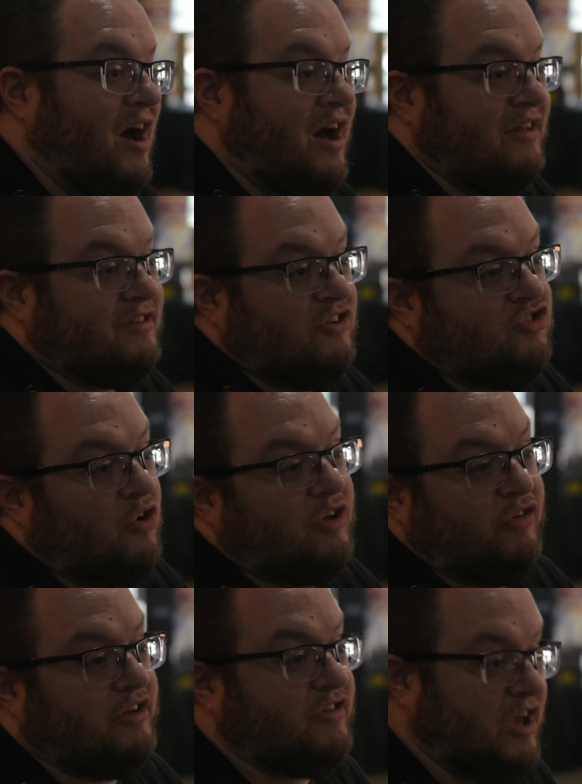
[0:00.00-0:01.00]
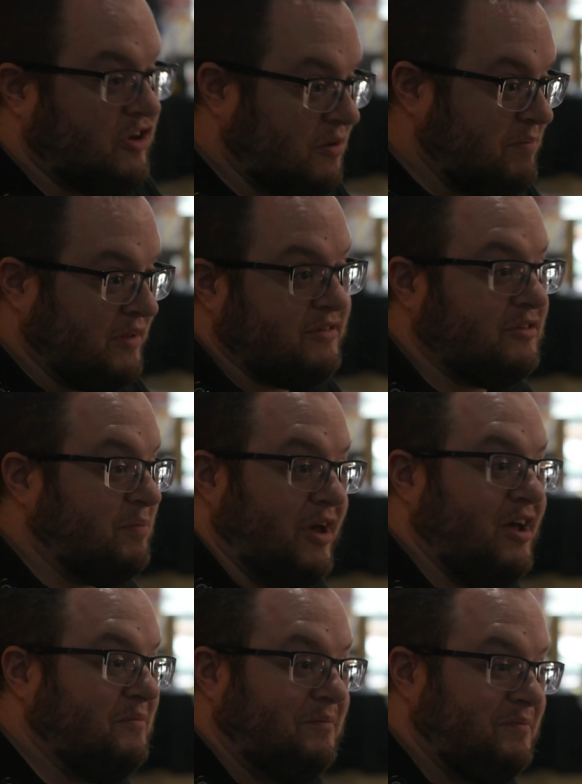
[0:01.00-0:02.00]
I said jokingly, take your business
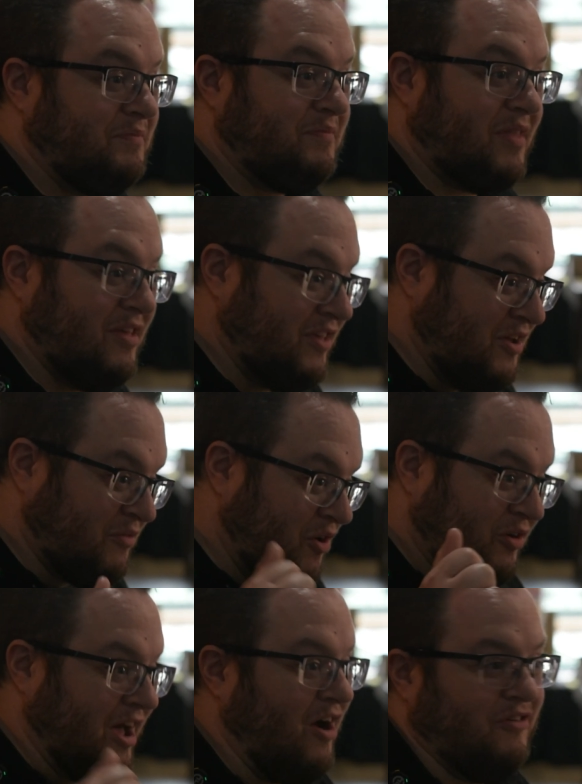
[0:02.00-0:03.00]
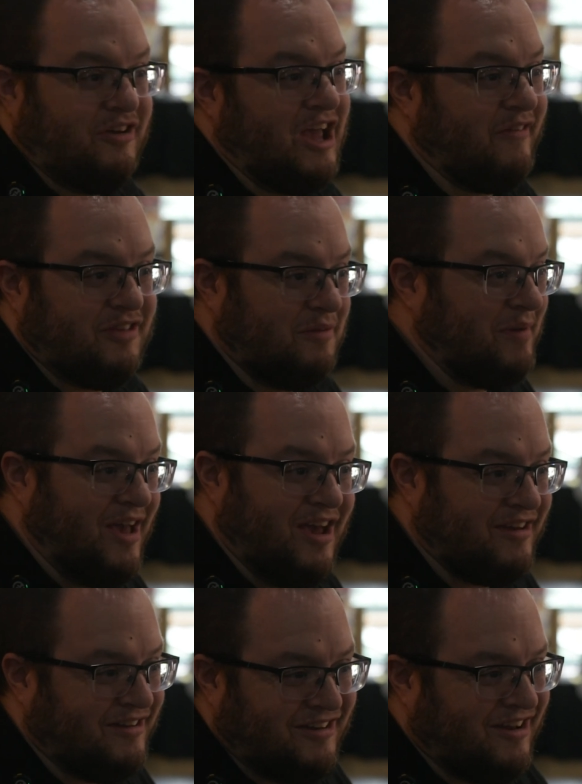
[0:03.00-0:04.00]
plan that you wrote out and you gave to the
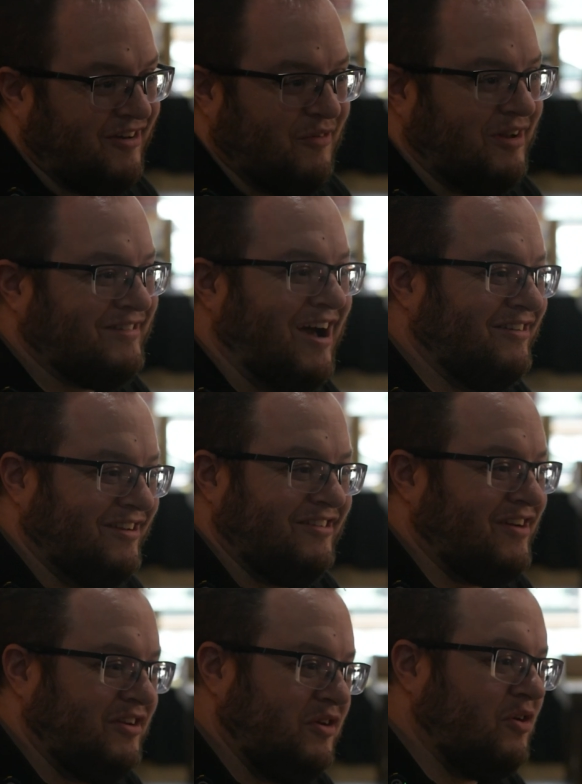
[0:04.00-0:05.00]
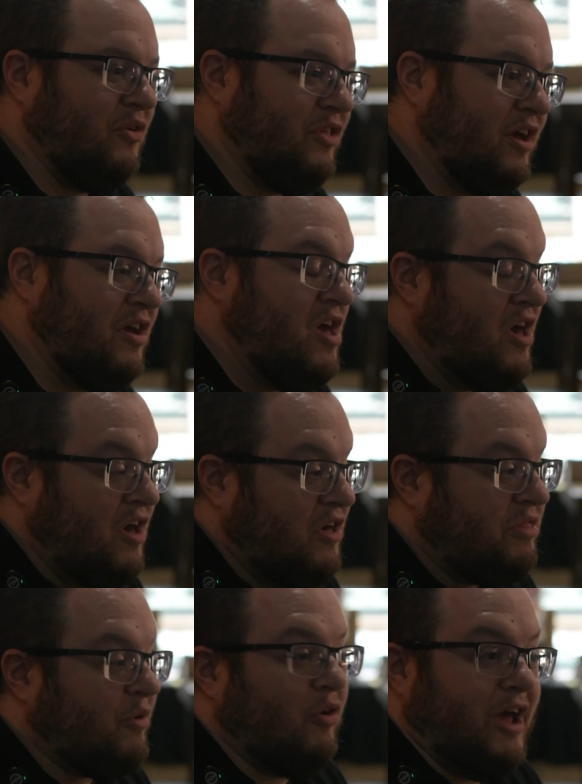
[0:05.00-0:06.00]
bank, and you went down and you tried to do your whole thing.
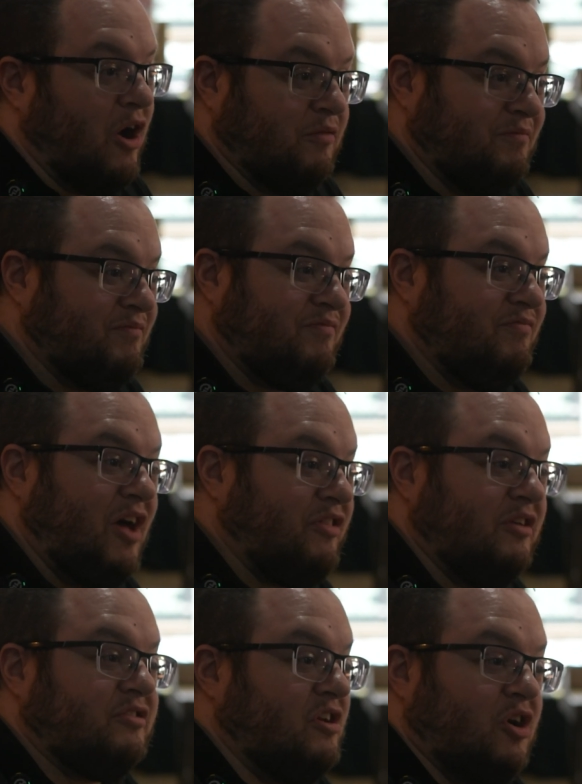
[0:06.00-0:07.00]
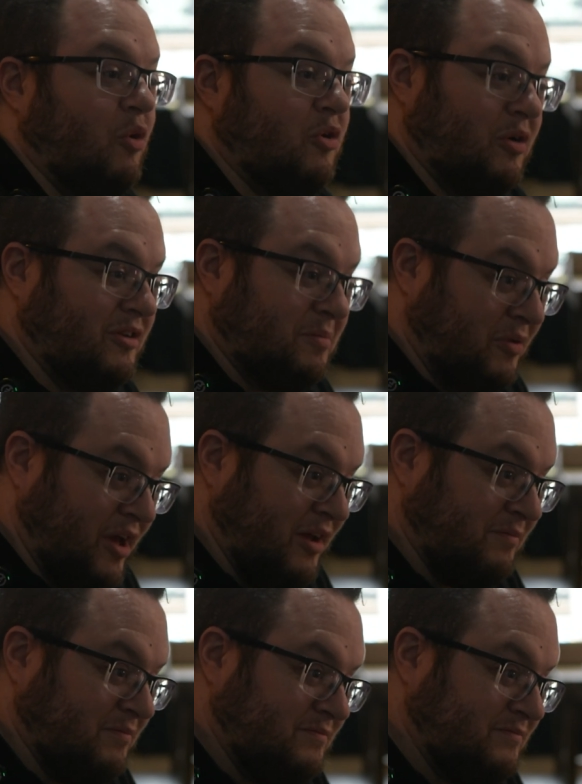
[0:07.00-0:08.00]
Throw it out. Nothing's going to go according to
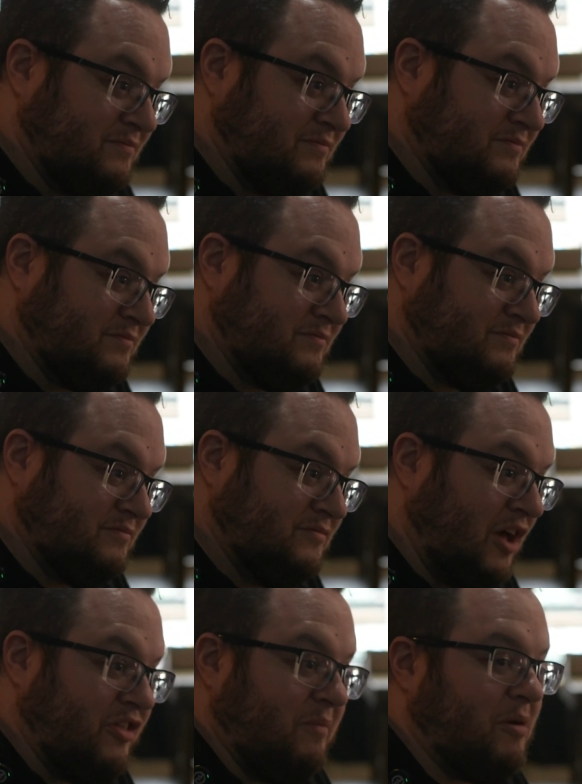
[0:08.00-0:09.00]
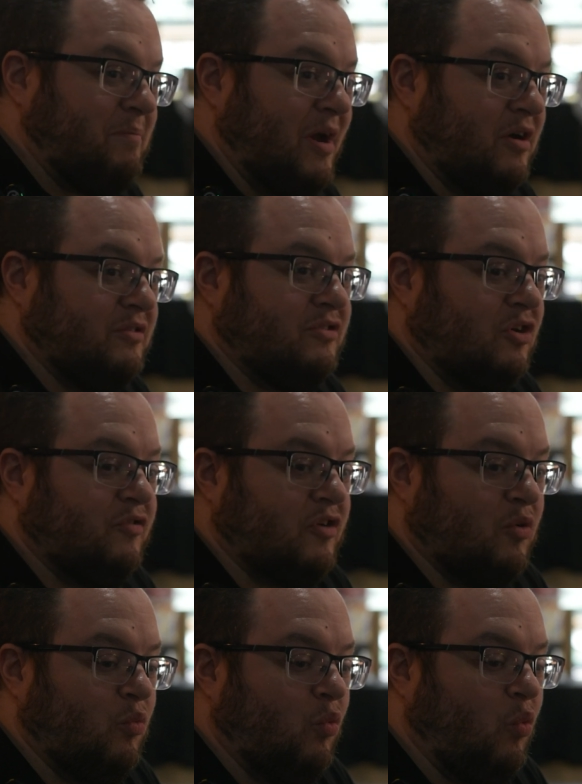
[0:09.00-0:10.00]
plan. Nothing prepares you
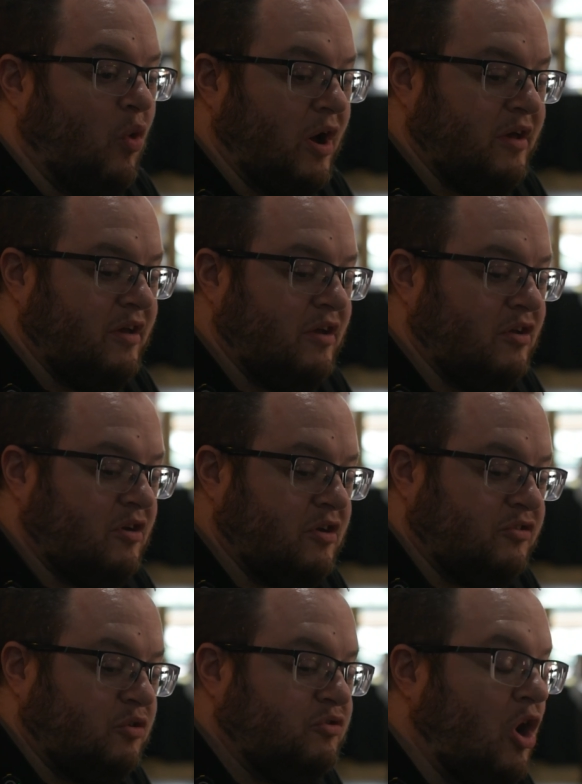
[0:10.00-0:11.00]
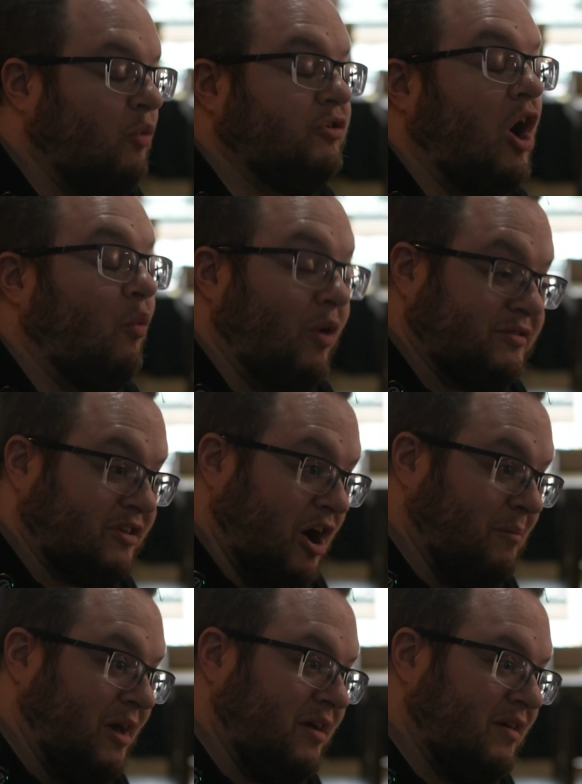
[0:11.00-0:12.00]
for because you don't know what's
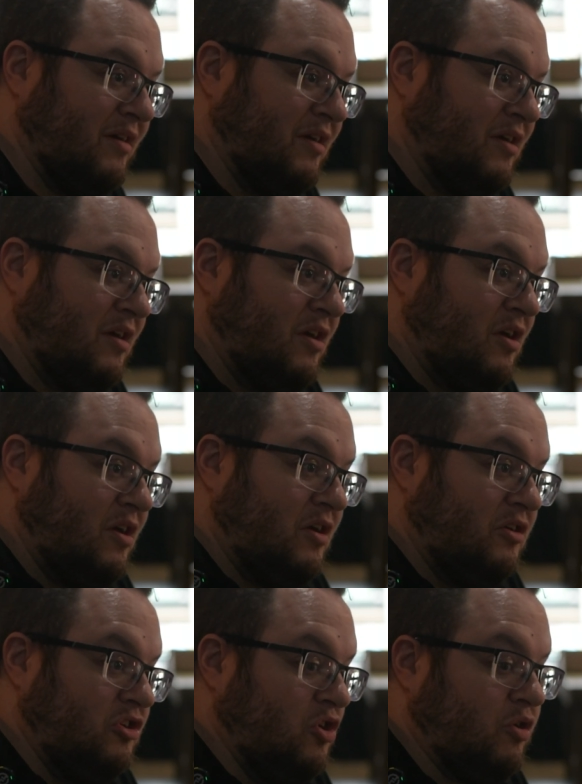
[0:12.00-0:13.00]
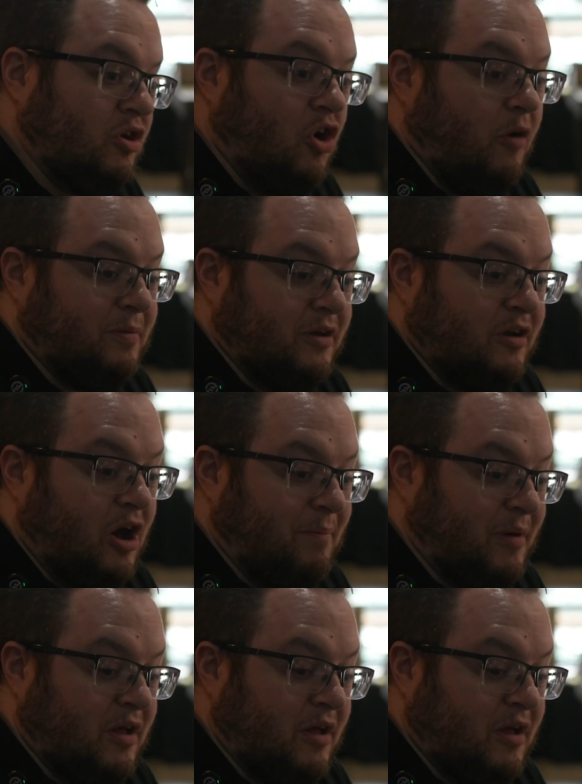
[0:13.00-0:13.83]
coming. You can open it up